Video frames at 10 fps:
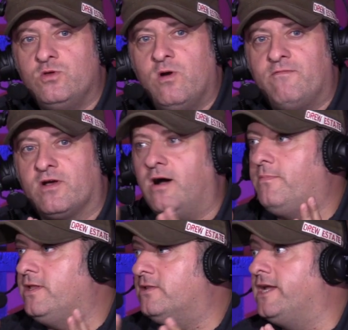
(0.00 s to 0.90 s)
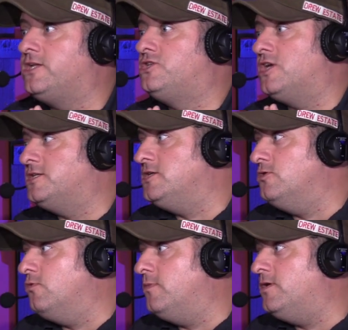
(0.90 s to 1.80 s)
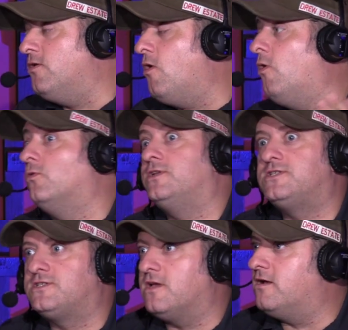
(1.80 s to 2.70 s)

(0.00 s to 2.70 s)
a company like J.C. Newman, oldest